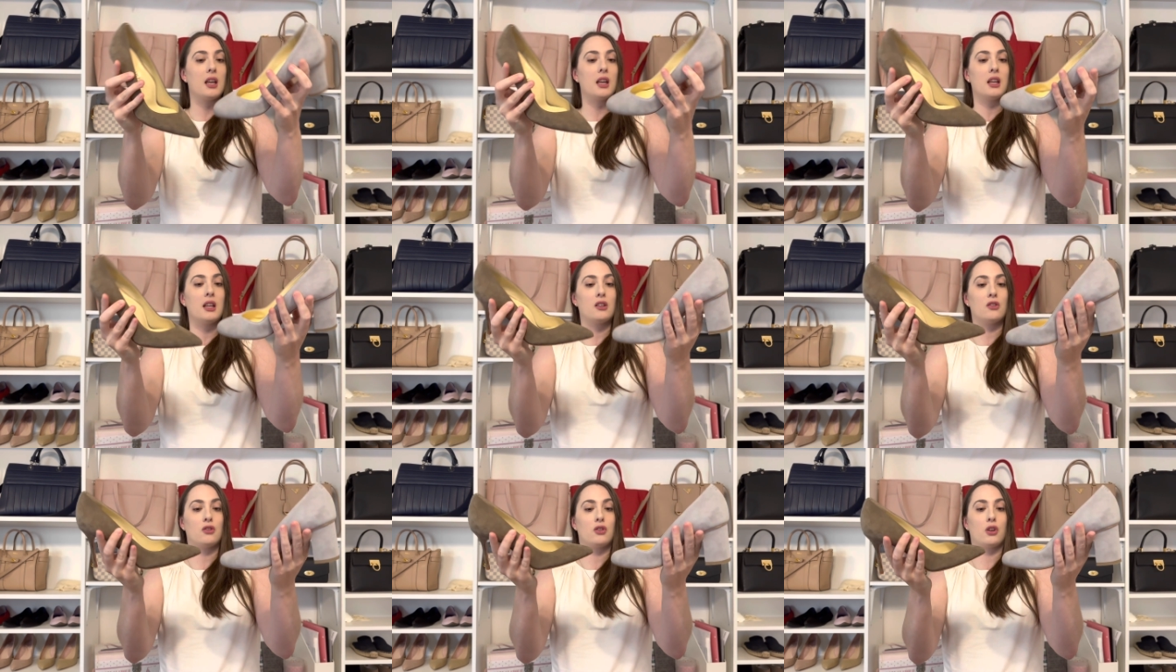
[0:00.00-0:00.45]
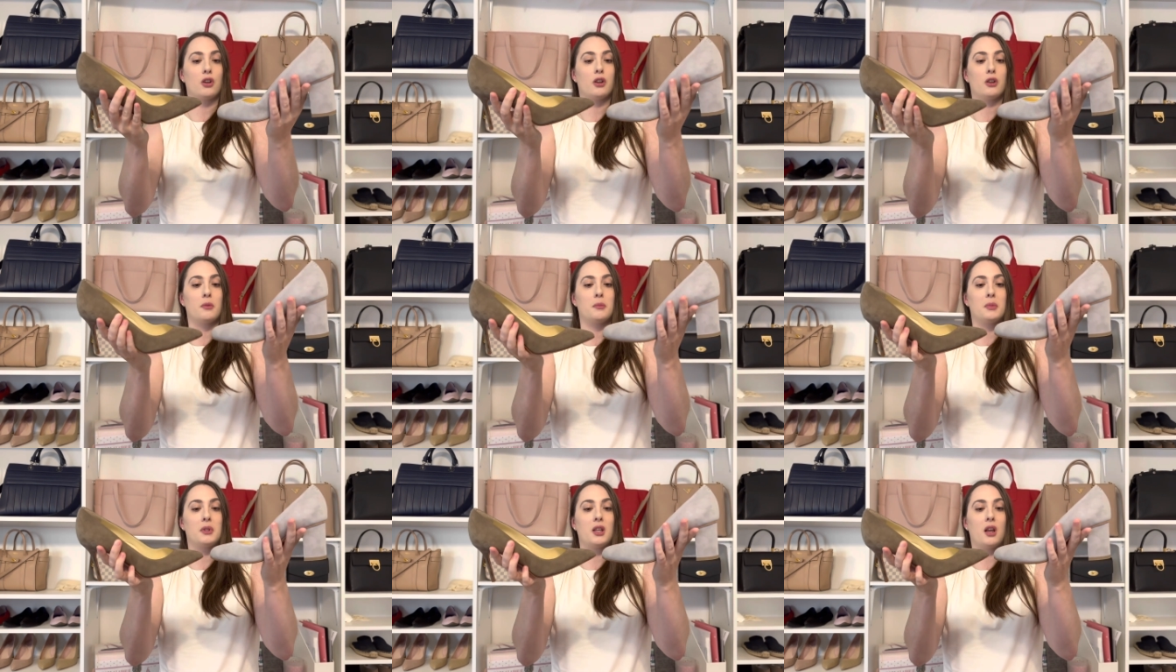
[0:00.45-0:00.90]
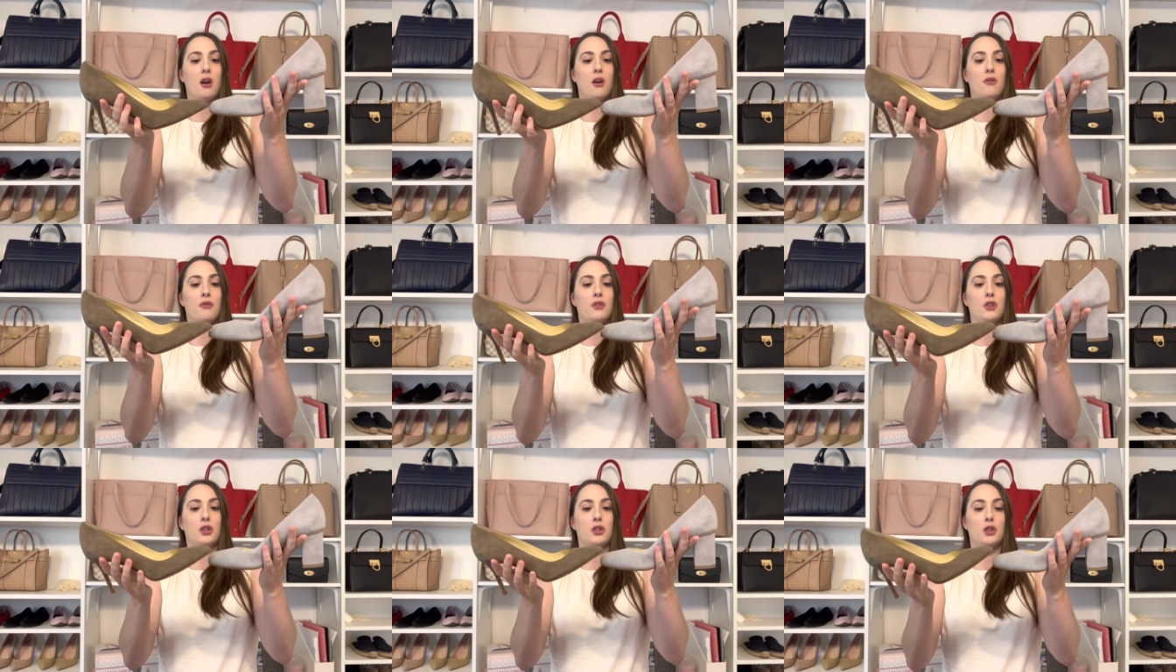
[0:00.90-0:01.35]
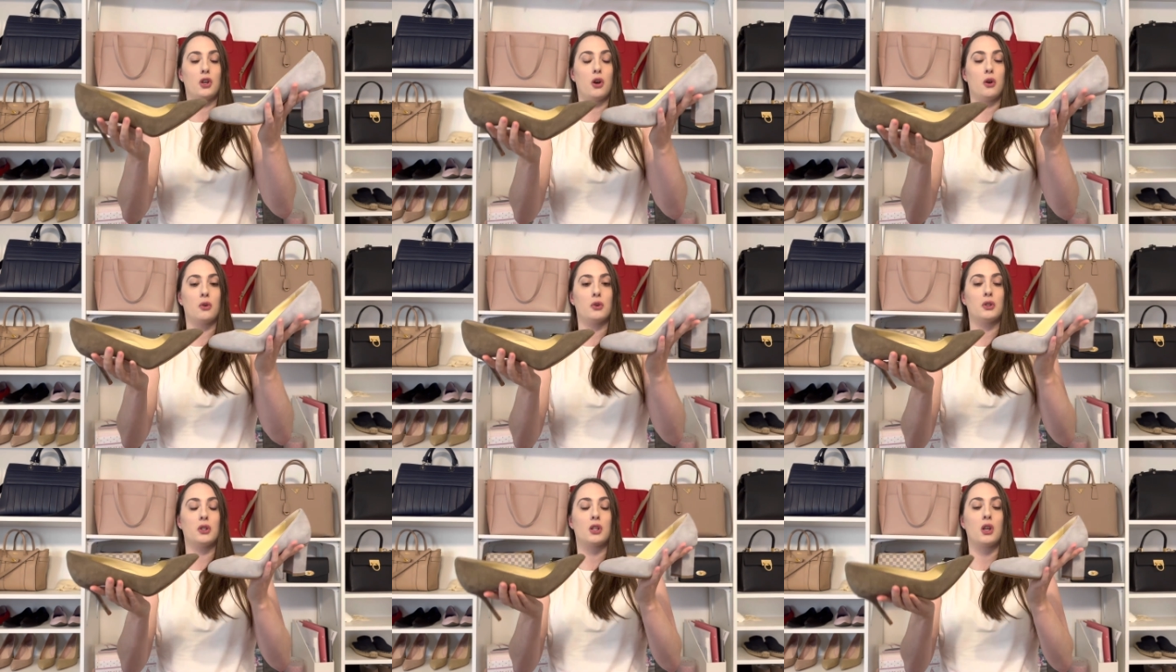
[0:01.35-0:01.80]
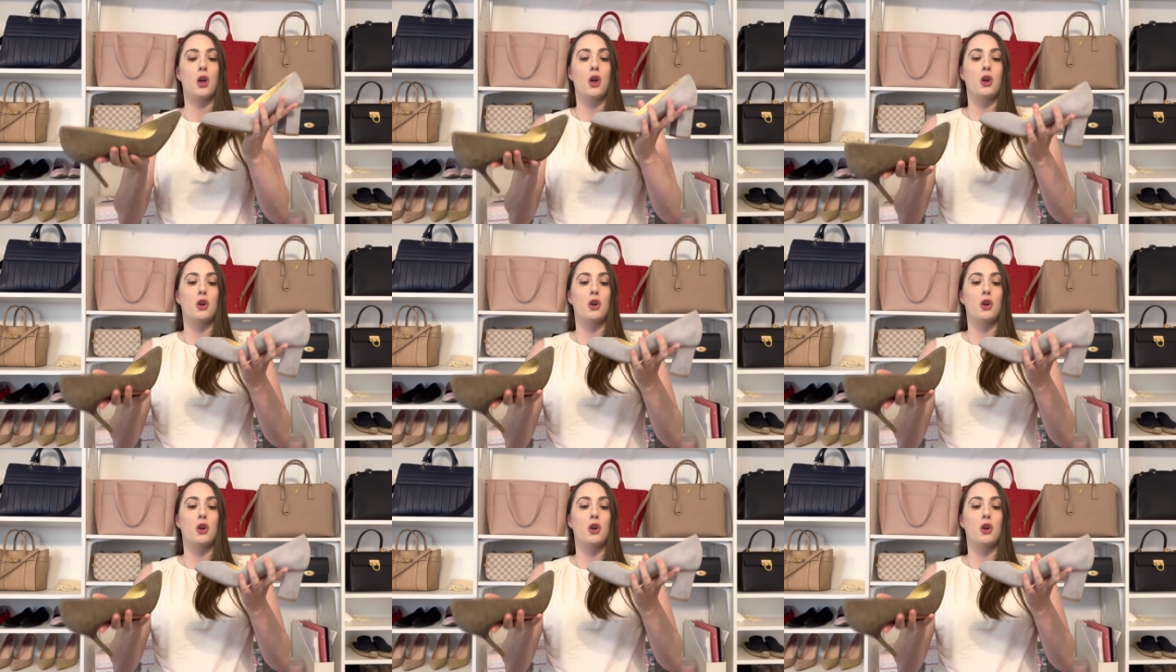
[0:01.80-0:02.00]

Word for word: in terms of the toes.